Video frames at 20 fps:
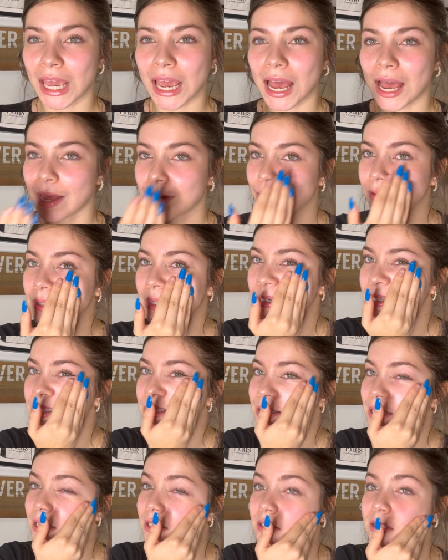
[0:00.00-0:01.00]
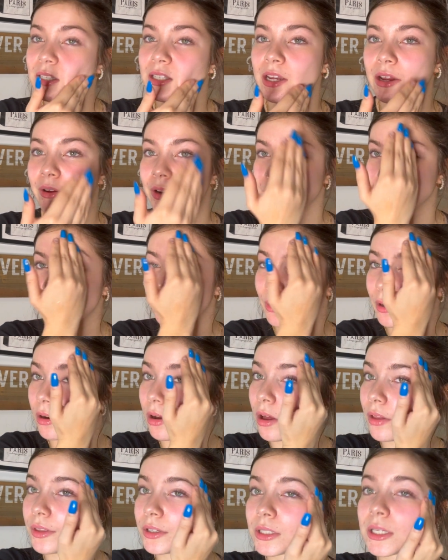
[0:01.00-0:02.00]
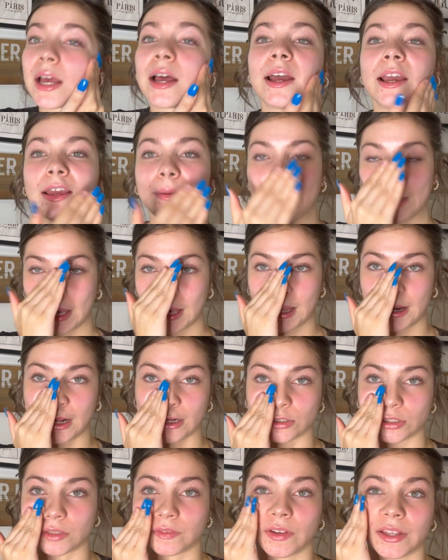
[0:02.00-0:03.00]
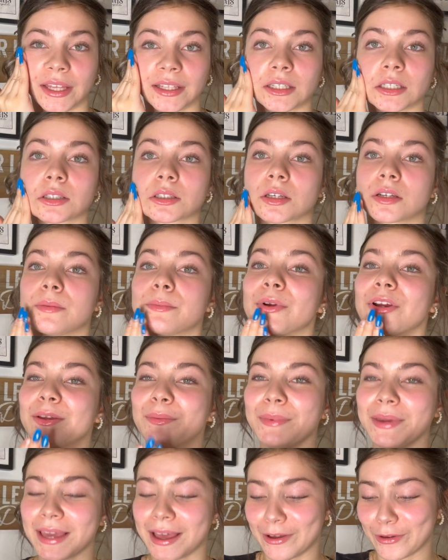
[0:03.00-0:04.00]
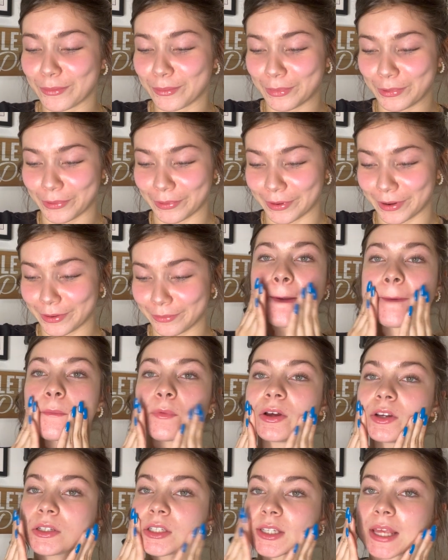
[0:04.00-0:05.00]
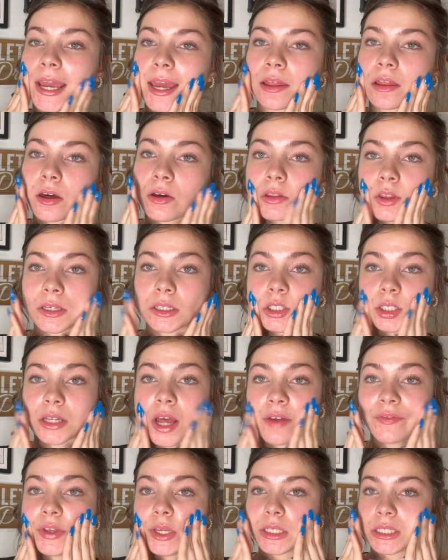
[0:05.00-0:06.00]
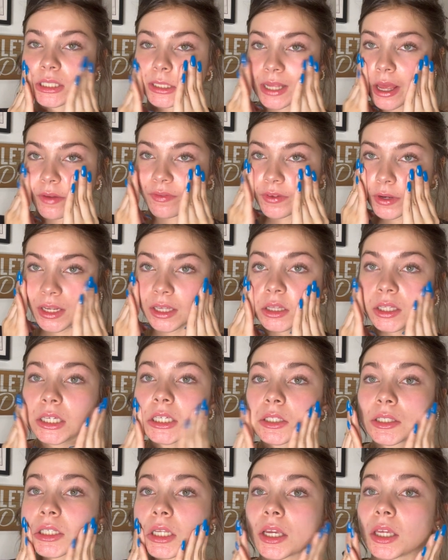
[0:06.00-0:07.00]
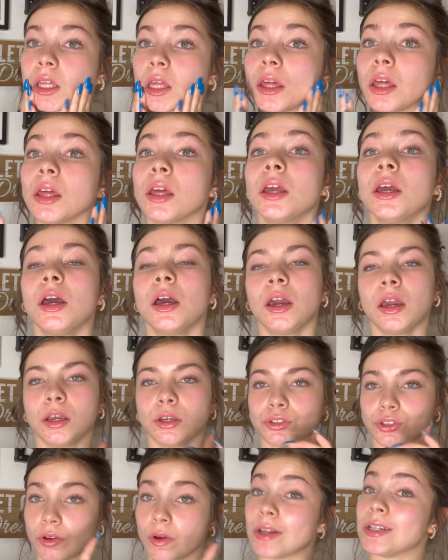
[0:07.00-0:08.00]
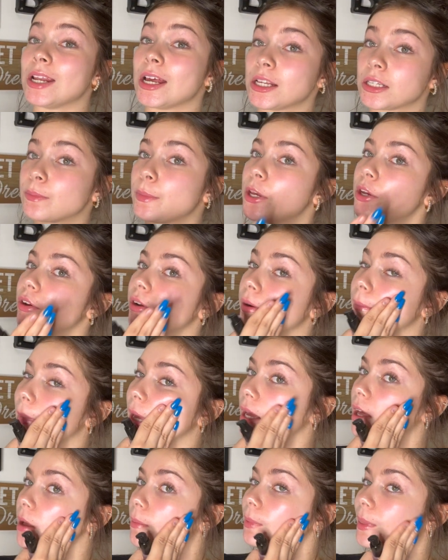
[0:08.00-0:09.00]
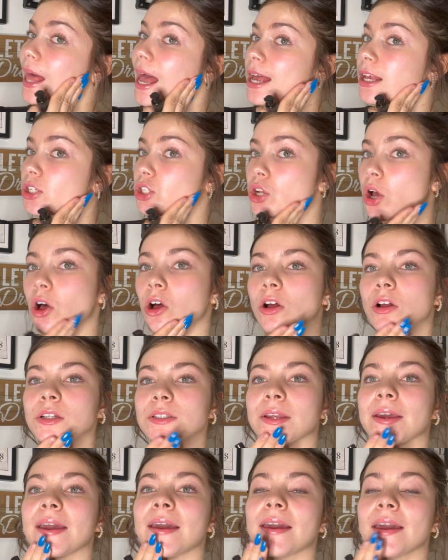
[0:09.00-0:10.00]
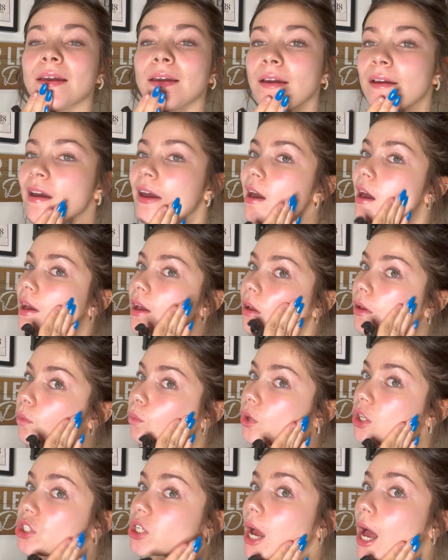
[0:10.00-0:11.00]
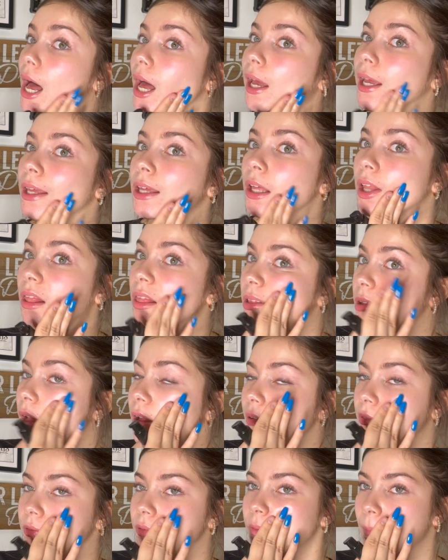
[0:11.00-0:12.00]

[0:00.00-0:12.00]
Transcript: I don't think it's necessary to wear all the time, and I just feel like that's gonna break me out more. I will say though, this stuff is definitely sticky, so it does make her makeup last all day, which I love.